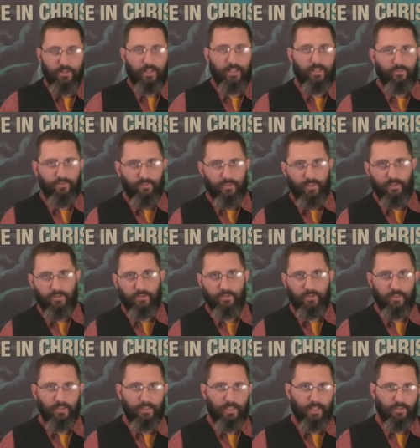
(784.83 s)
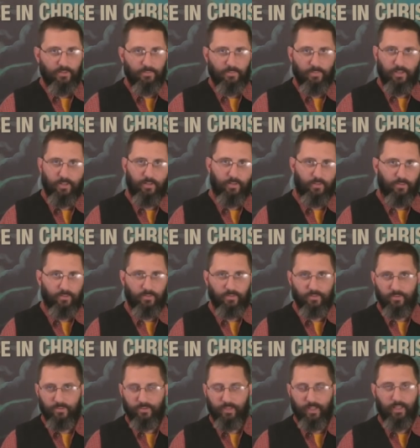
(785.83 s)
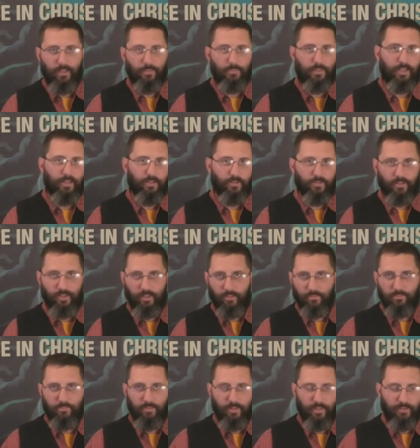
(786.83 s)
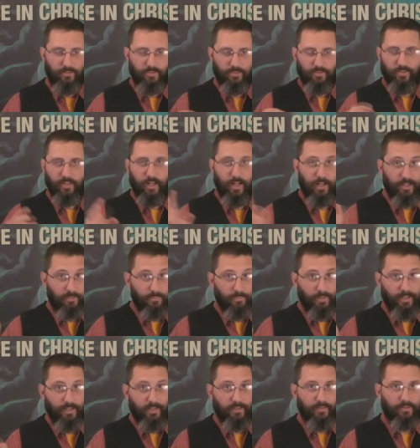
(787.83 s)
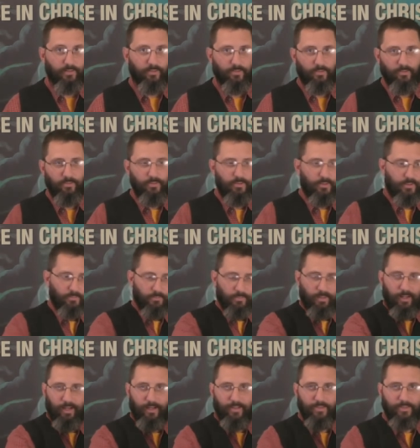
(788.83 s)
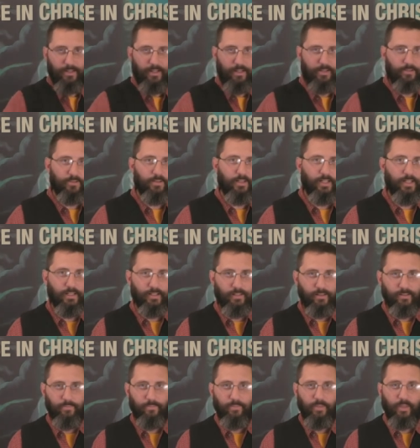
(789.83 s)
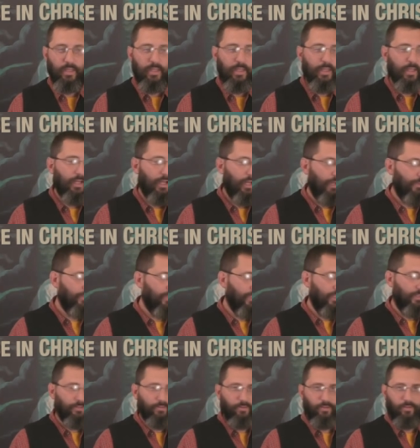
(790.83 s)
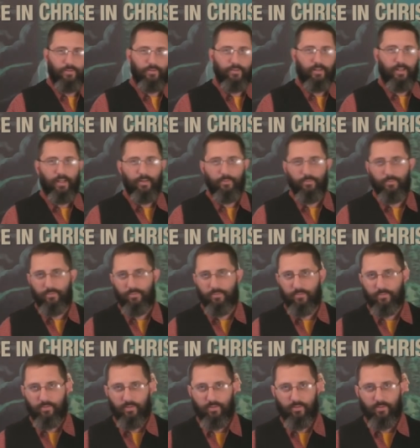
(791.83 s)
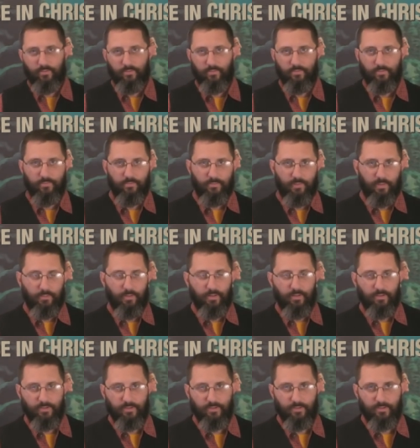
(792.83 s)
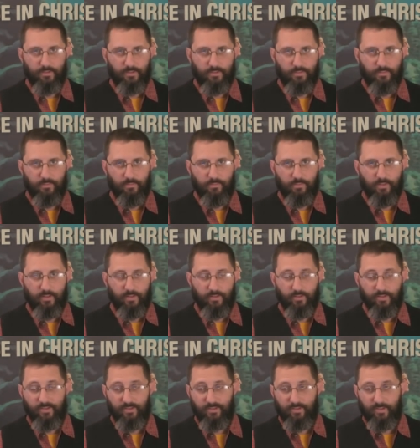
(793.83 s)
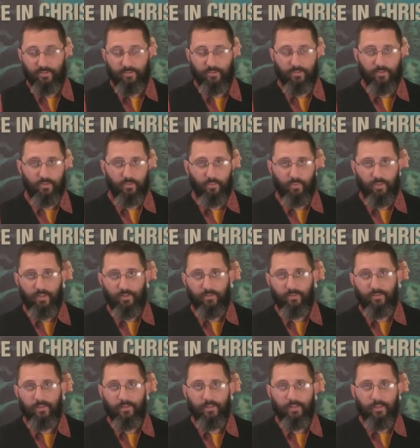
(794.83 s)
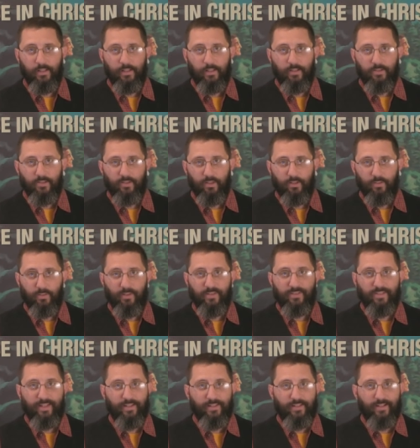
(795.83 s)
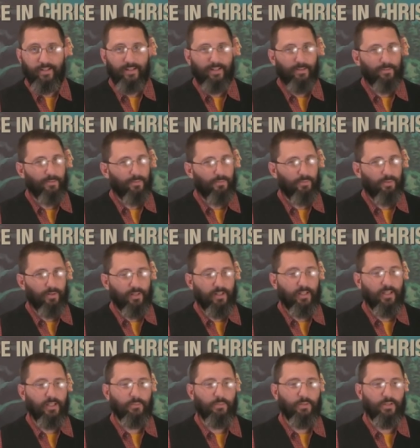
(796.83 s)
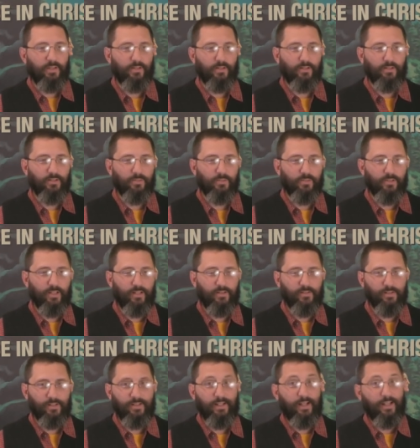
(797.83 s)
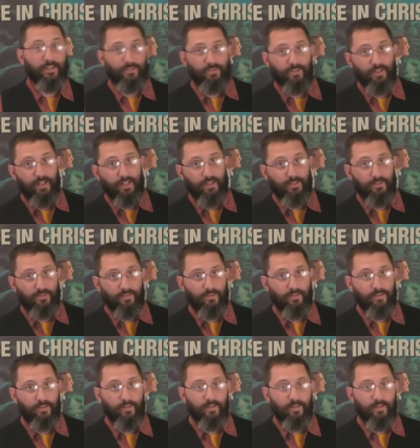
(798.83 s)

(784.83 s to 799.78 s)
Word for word: crayfish and I'd catch minnows and salamanders and I'd, I'd stock my little pond that I created. And I was down there all the time and, you know, my brothers and brothers and sisters as well. So went down there and it was pretty neat because it was actually not changed.